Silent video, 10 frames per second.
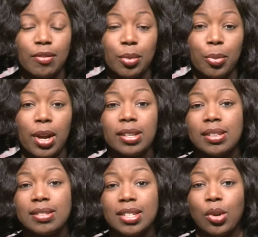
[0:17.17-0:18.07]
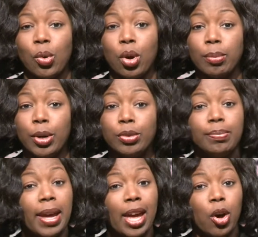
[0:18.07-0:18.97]
of a pregnancy
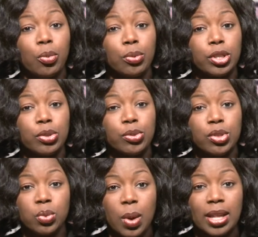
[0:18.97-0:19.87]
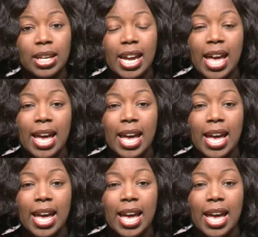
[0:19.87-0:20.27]
hormone may help reduce swelling